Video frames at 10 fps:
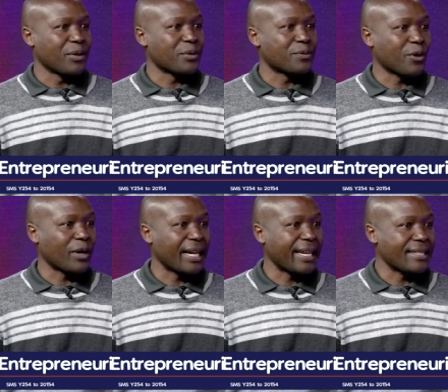Your
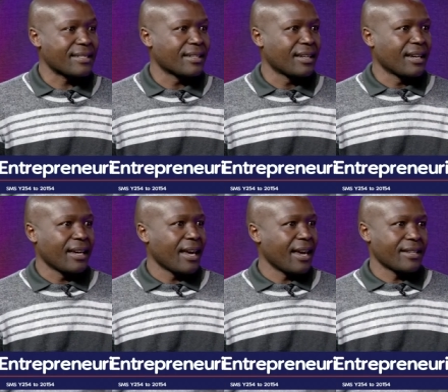phone is,
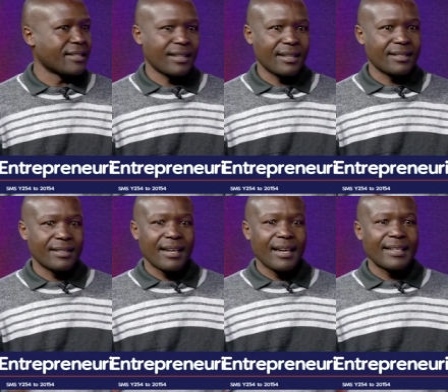is,
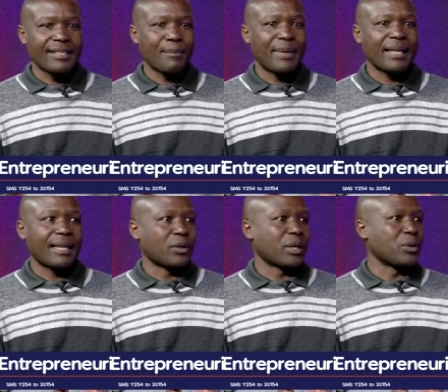is, is something
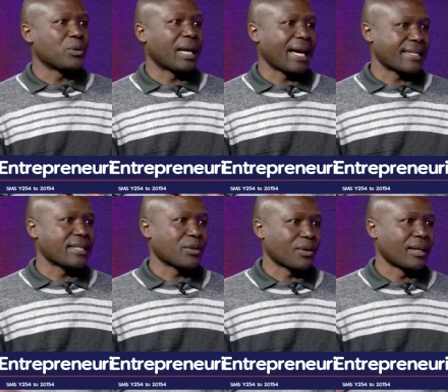that you can do
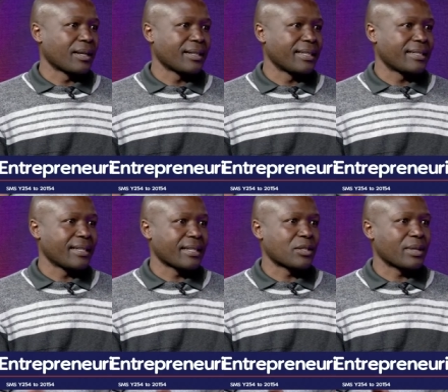classes on. It,
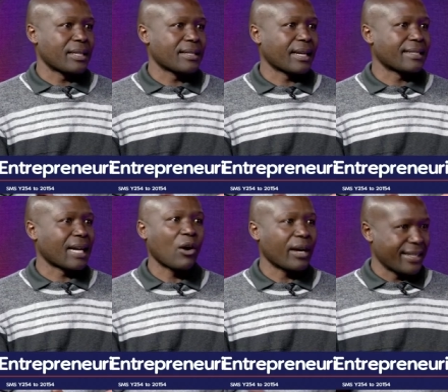it's, a, it's, a, it's
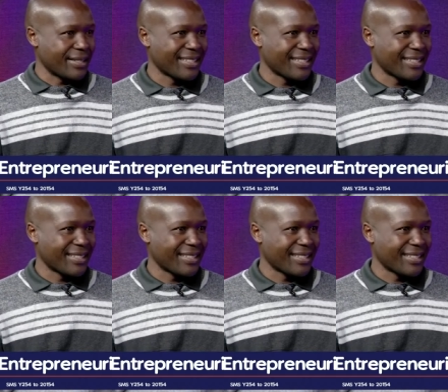a college,